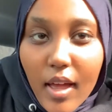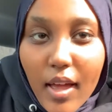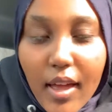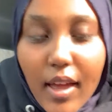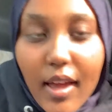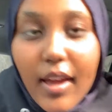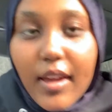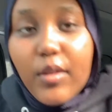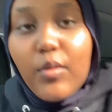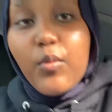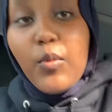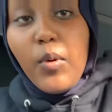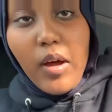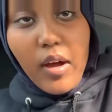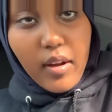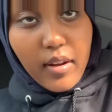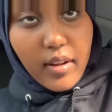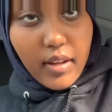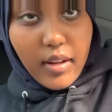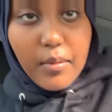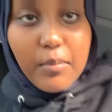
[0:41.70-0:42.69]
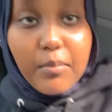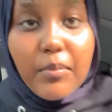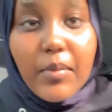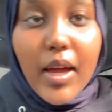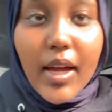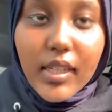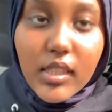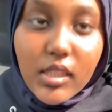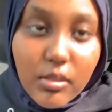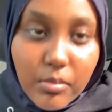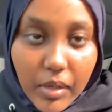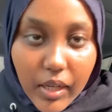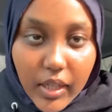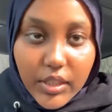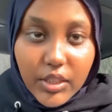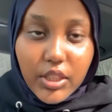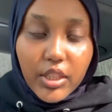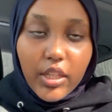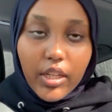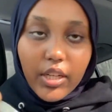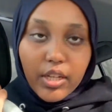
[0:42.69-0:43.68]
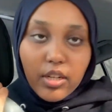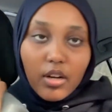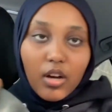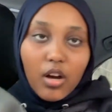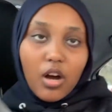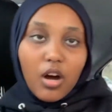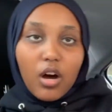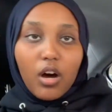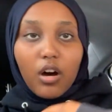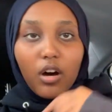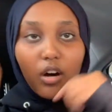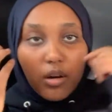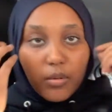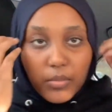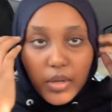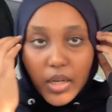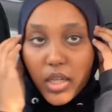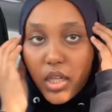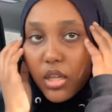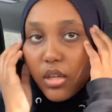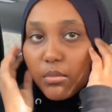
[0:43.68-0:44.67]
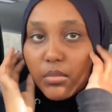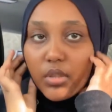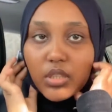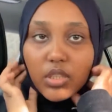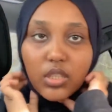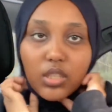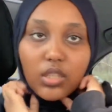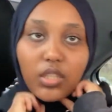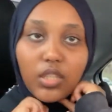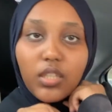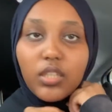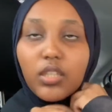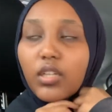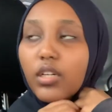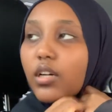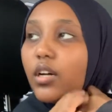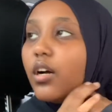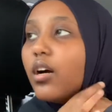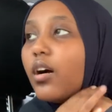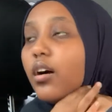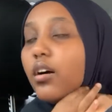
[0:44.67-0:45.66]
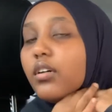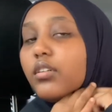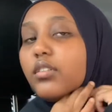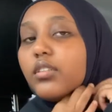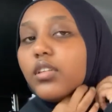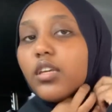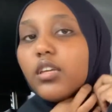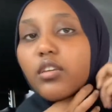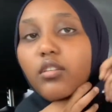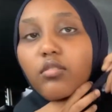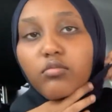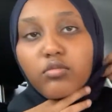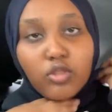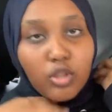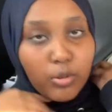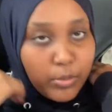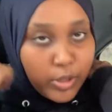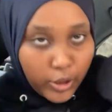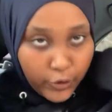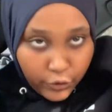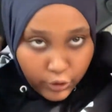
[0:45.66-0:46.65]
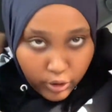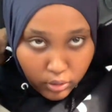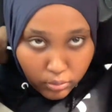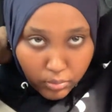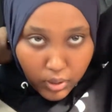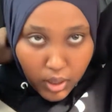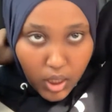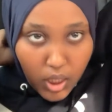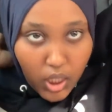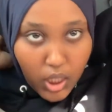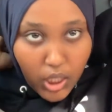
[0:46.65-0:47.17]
and welcome back to my channel. My name is Sarita. Thank you so much for being